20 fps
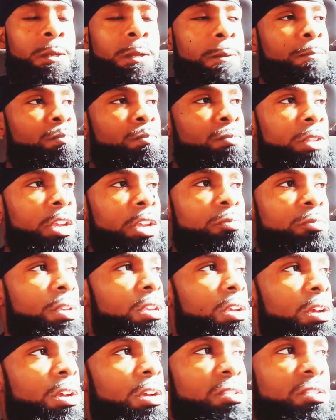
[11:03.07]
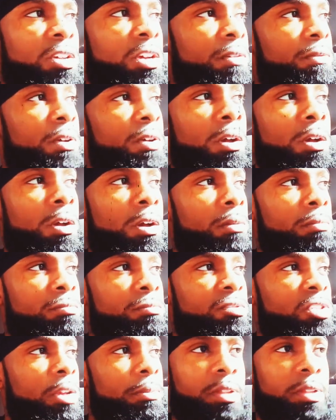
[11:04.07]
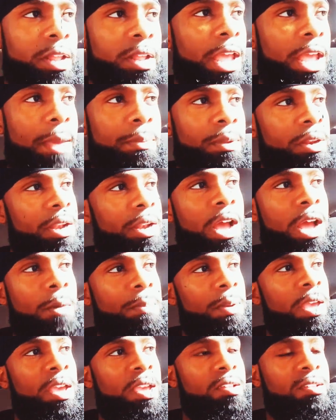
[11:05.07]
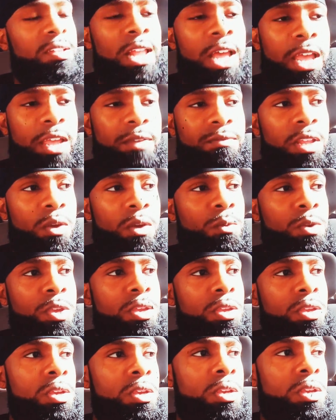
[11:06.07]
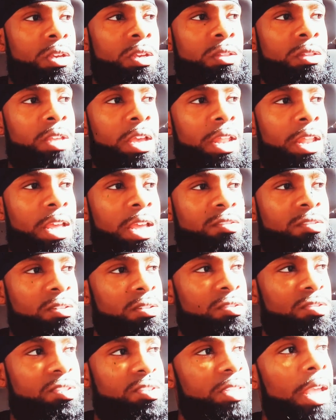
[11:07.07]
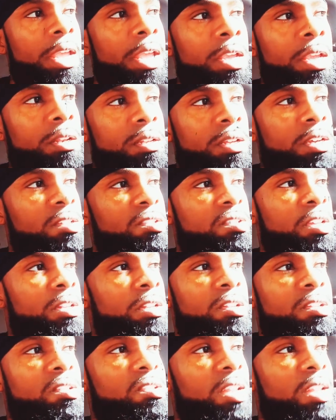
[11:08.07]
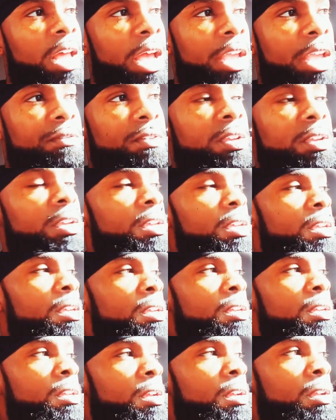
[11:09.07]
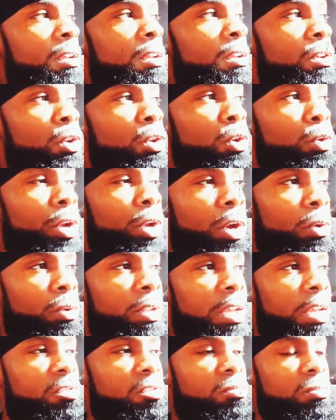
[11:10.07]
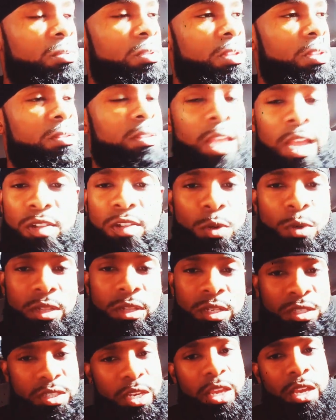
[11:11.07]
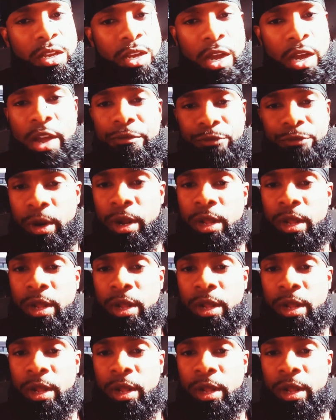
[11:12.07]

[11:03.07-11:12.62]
That's because of something that happened in our past life that has stained us in this life. You know, that's what the shit come from.